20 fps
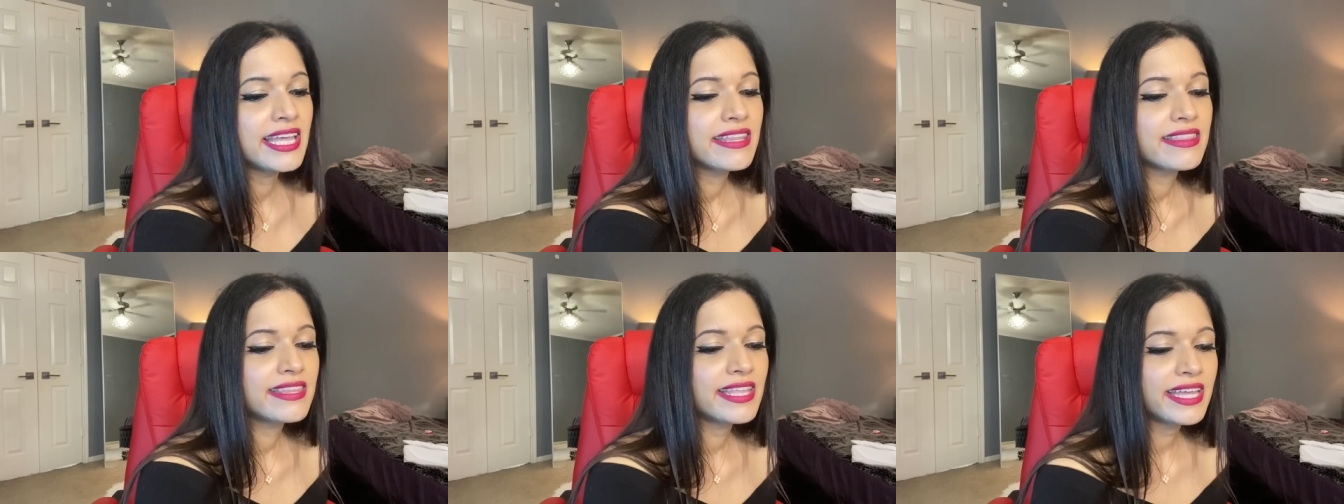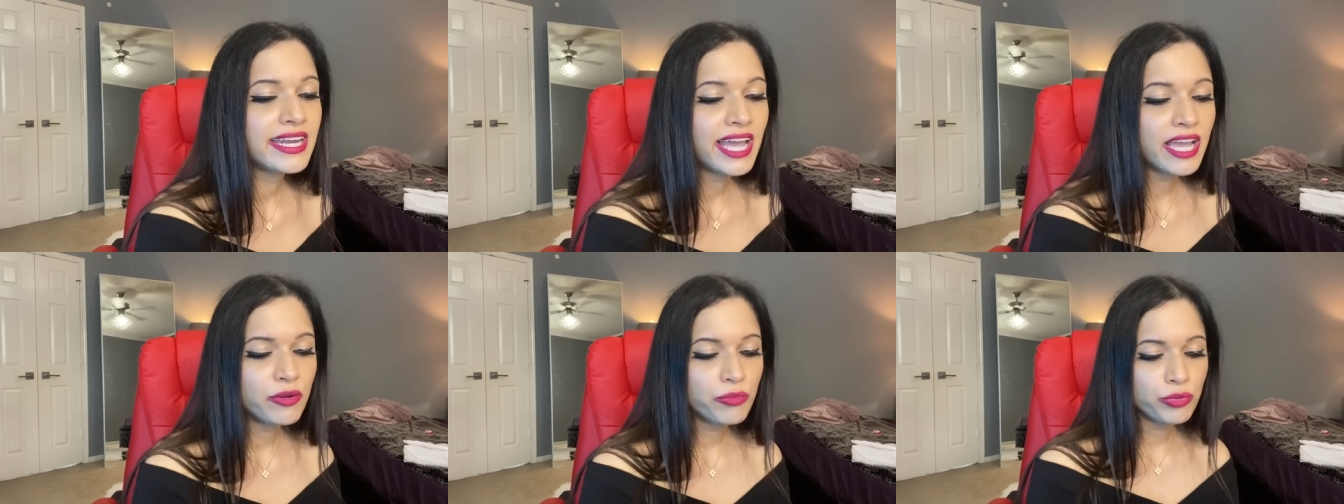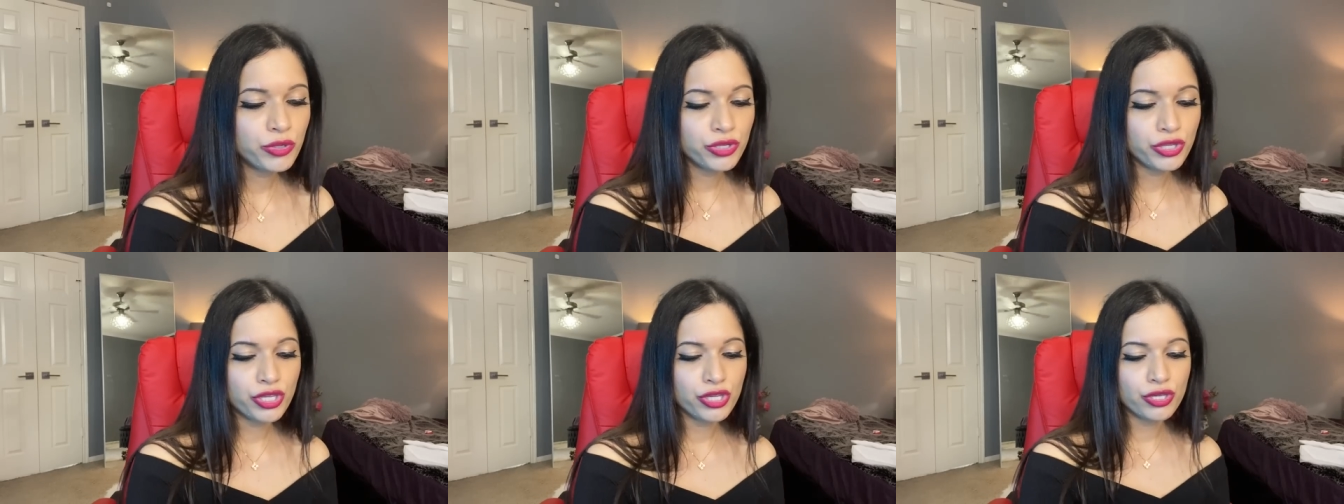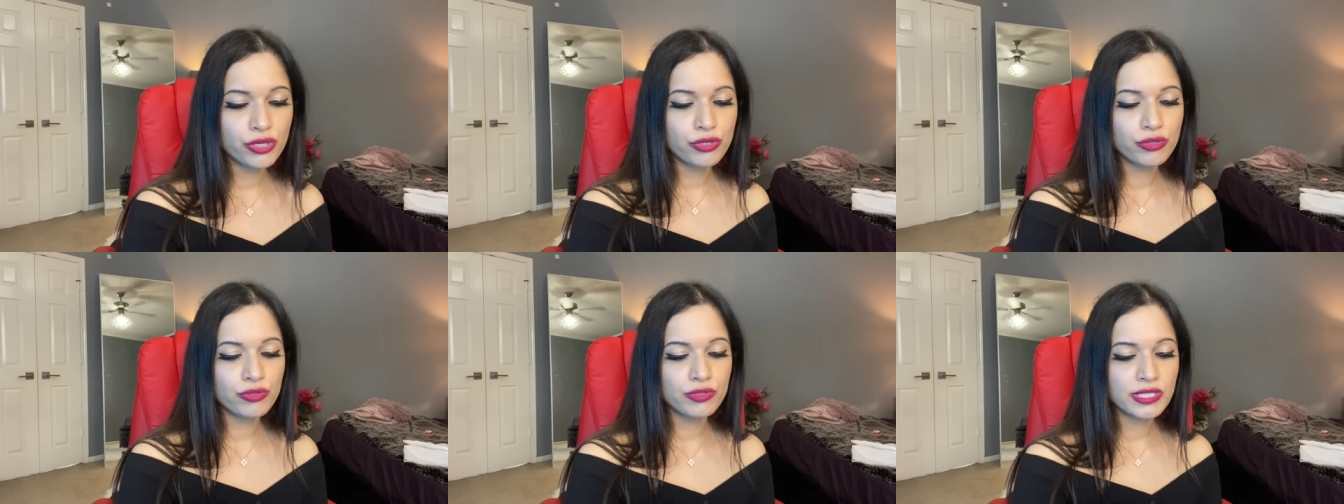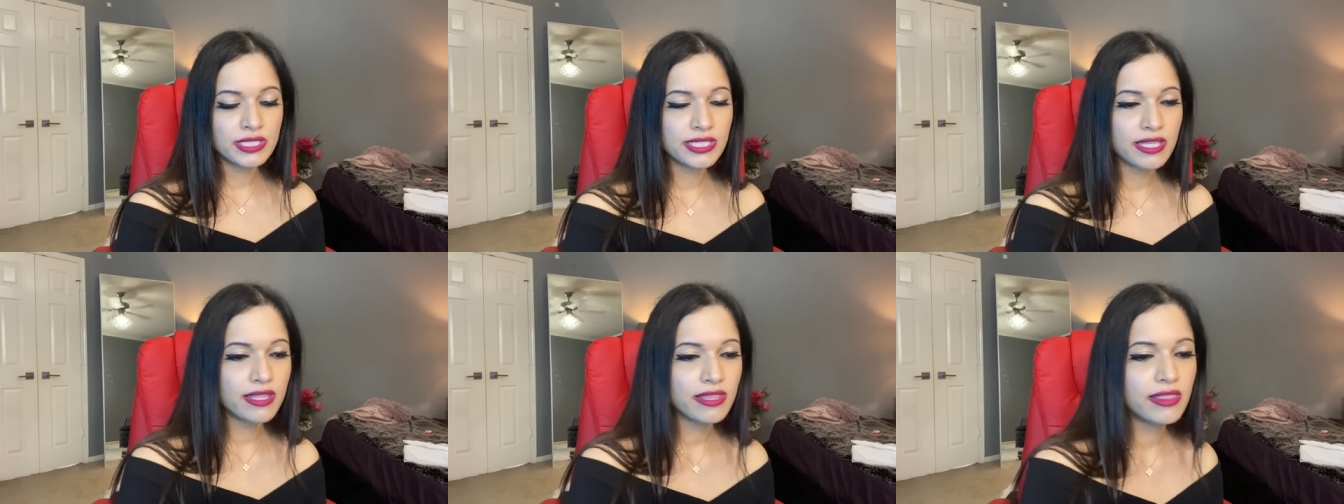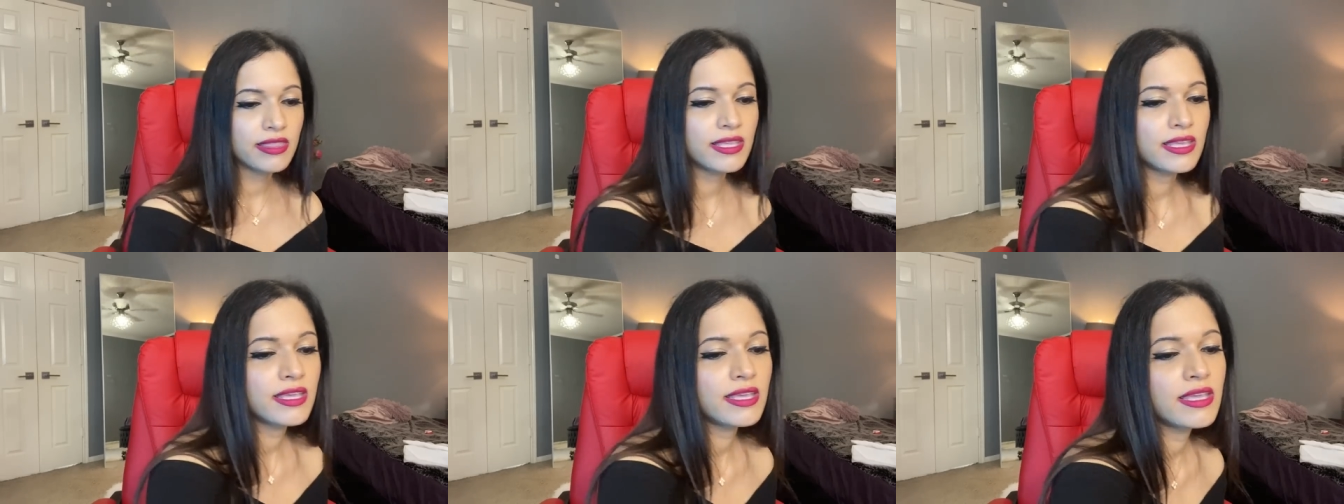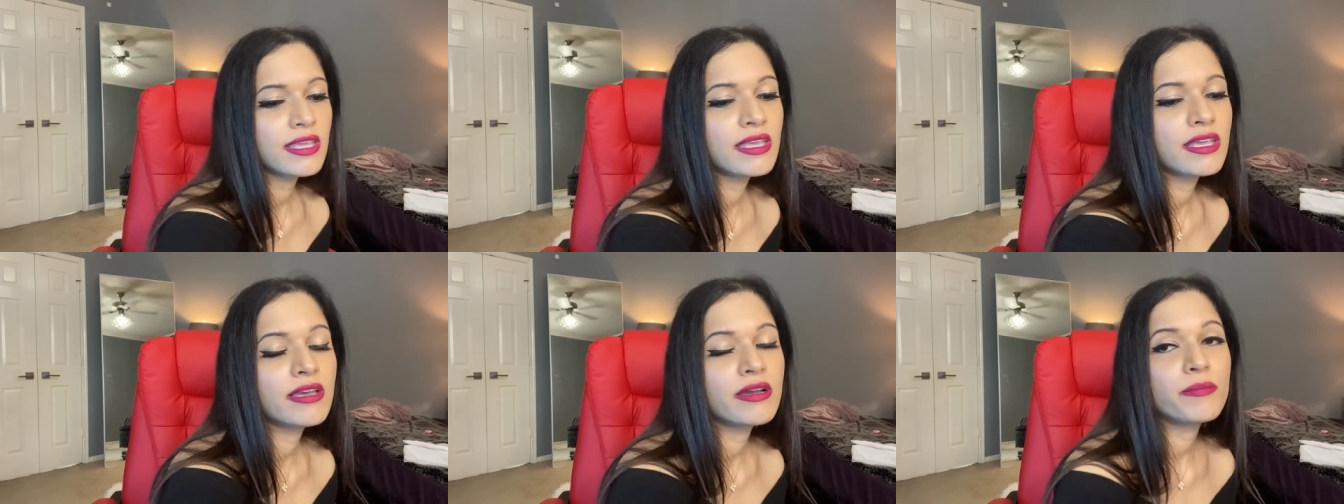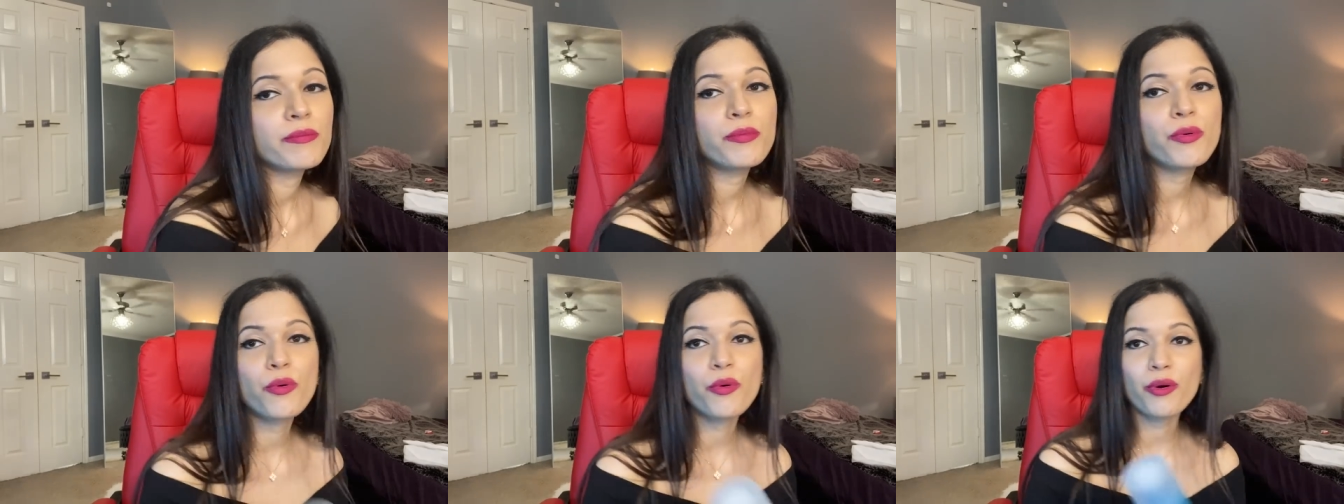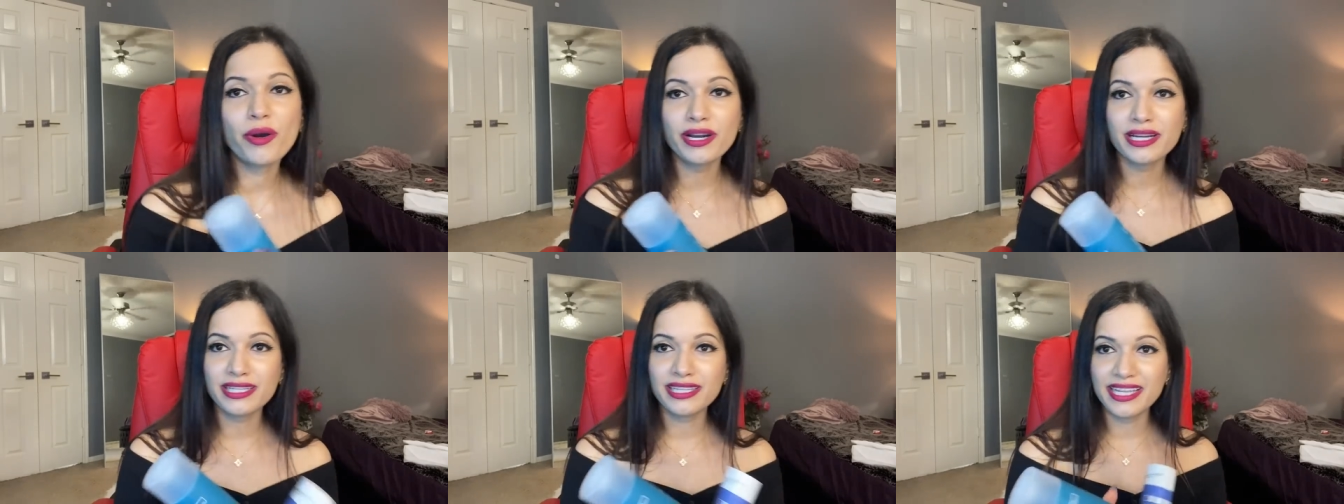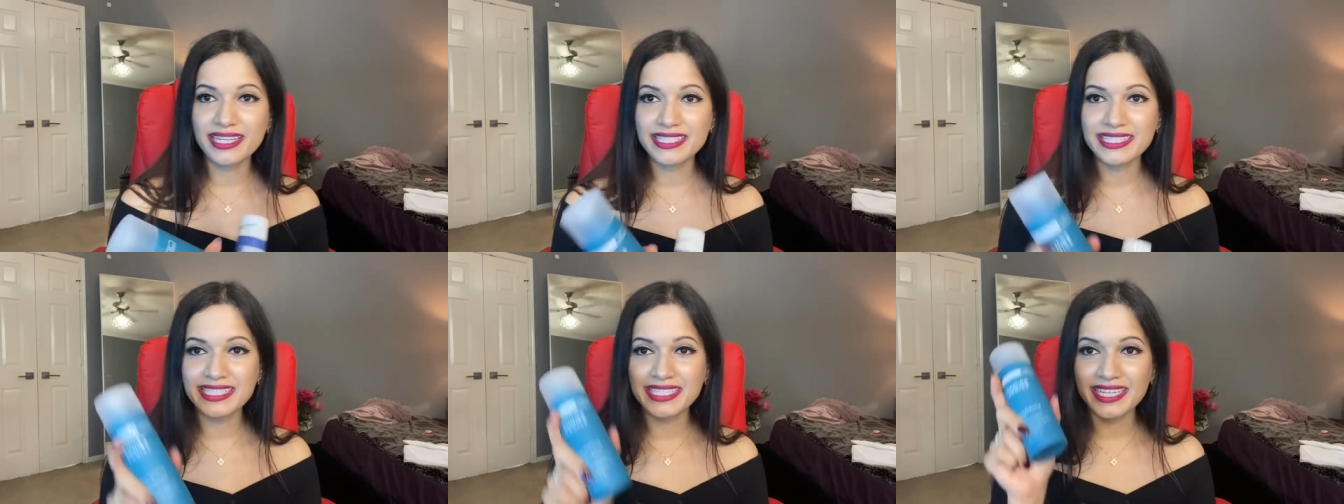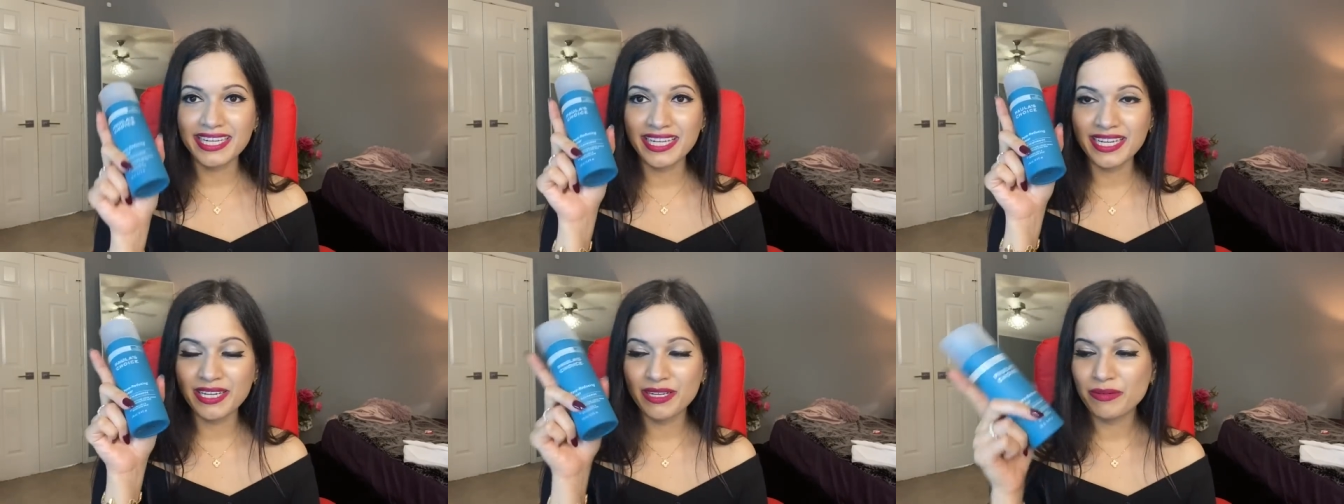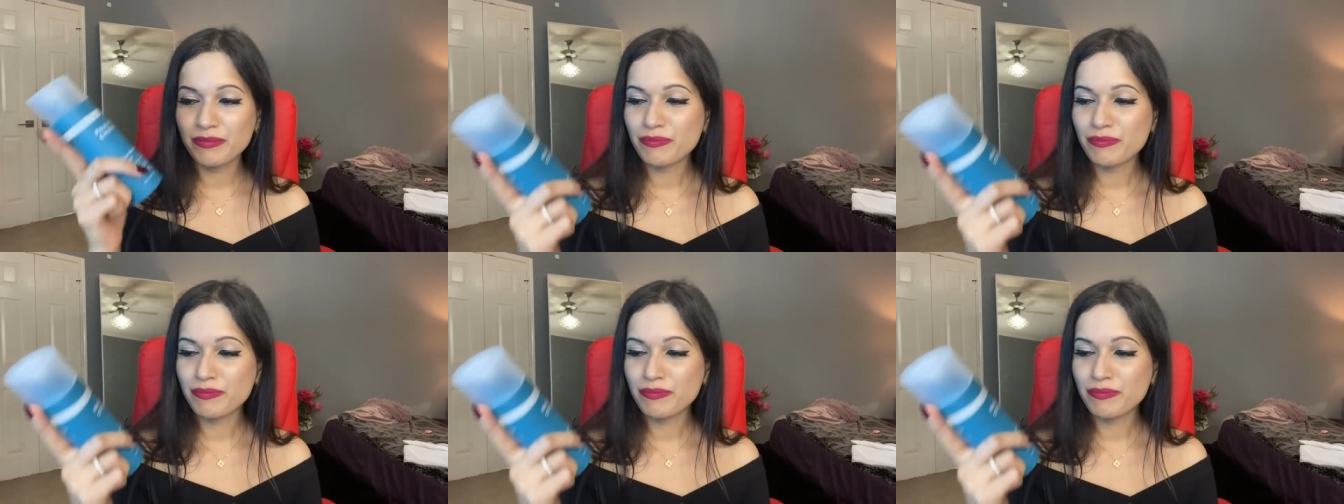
Then I will use the pore cleansing,